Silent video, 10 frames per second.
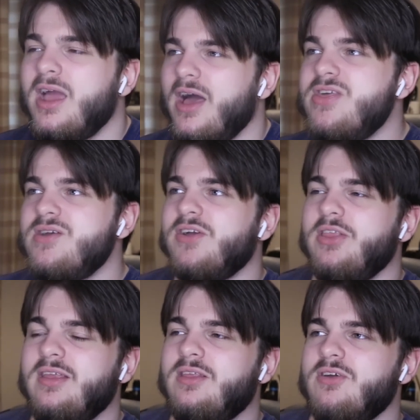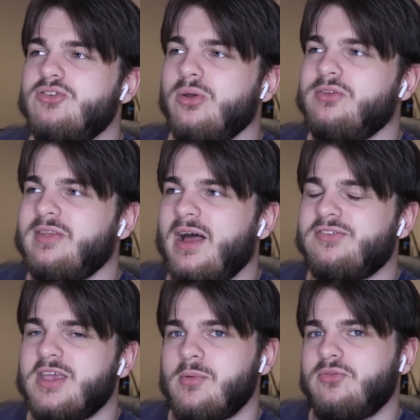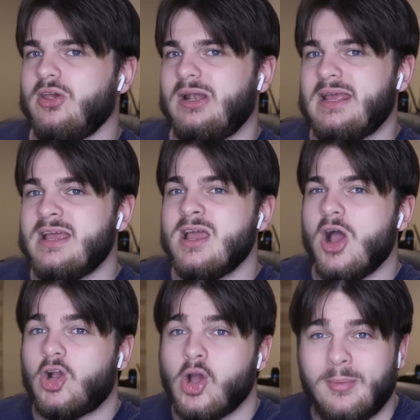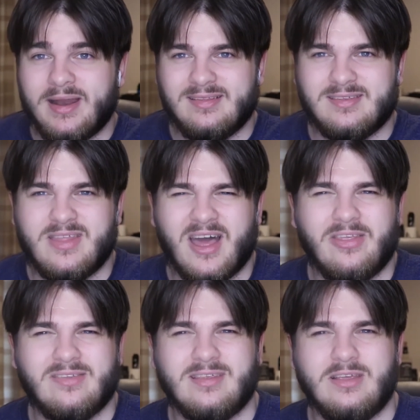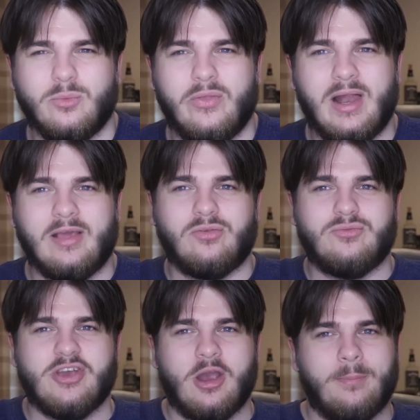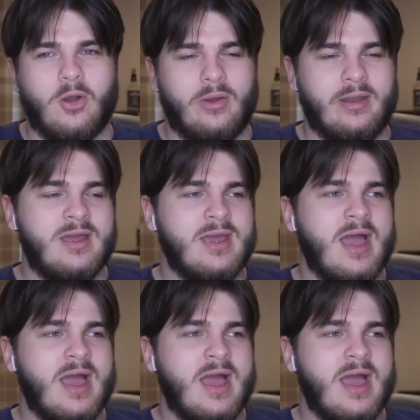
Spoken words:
And the individuals in that team have certainly accommodated that this season with the likes of Jarrod Bowen